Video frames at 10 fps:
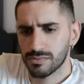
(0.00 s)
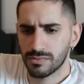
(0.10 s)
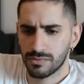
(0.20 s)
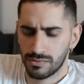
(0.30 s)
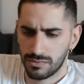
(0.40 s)

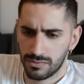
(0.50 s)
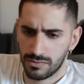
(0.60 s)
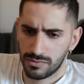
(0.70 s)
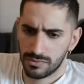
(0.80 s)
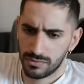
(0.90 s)

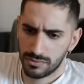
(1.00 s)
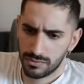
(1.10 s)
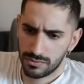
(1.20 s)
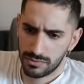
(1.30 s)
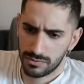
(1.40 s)

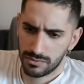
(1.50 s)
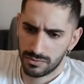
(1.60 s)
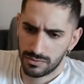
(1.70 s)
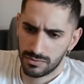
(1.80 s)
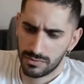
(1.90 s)

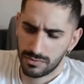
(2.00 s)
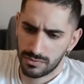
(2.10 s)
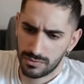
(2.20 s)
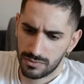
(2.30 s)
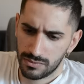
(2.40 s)

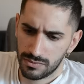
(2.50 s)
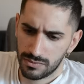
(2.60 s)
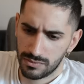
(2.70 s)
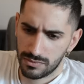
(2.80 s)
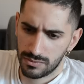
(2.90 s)

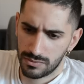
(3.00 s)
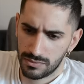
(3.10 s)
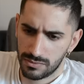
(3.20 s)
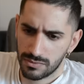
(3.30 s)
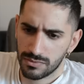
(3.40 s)

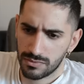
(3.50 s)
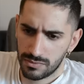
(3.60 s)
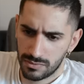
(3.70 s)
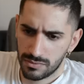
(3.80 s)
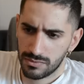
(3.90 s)

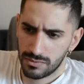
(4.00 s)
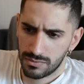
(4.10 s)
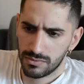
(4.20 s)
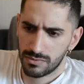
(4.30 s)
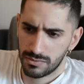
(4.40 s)

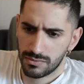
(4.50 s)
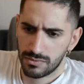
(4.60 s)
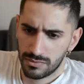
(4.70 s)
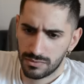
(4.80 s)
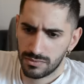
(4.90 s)

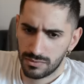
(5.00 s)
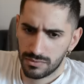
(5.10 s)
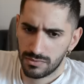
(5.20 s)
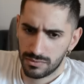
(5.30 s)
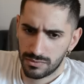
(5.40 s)

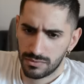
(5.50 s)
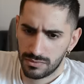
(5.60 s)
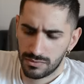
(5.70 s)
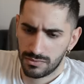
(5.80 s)
The person shown says nothing.